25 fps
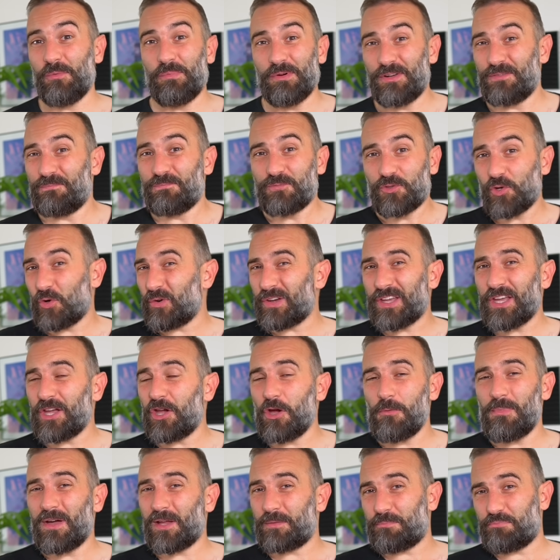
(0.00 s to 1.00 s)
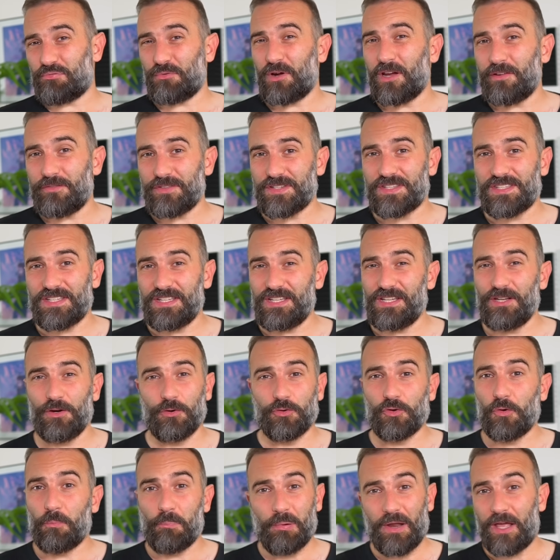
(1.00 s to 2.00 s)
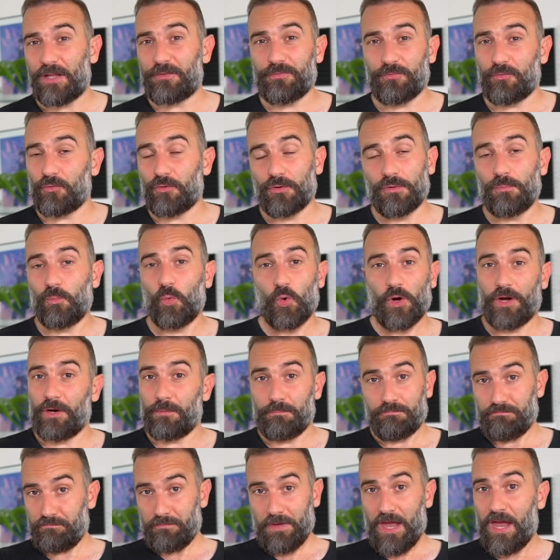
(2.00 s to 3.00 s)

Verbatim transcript: but talking about privacy on a platform where